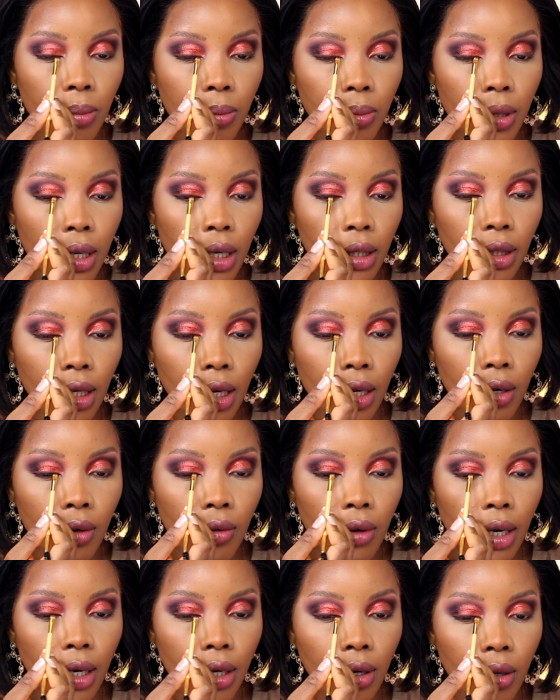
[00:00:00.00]
pack that
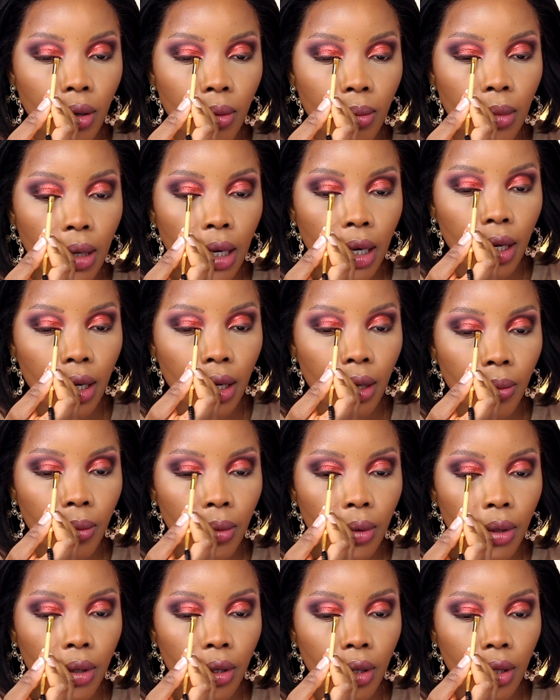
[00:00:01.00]
right on my
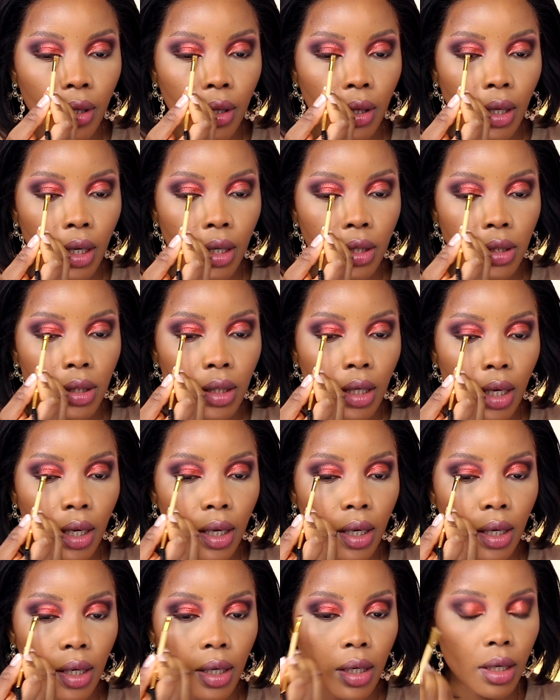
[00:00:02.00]
lash
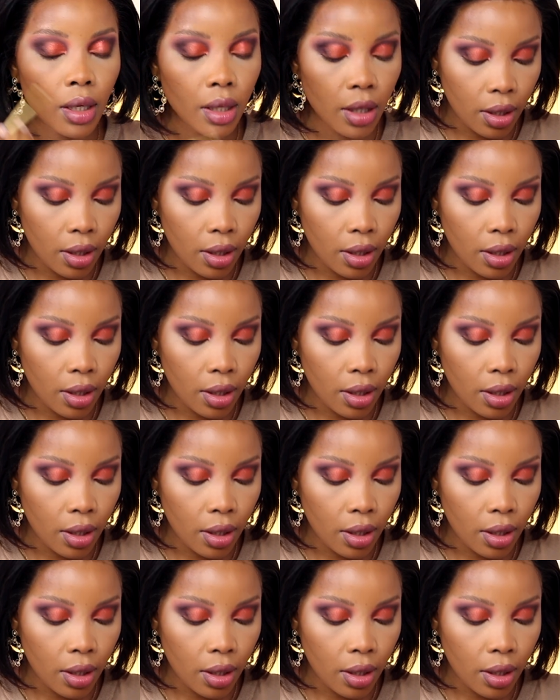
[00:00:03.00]
line.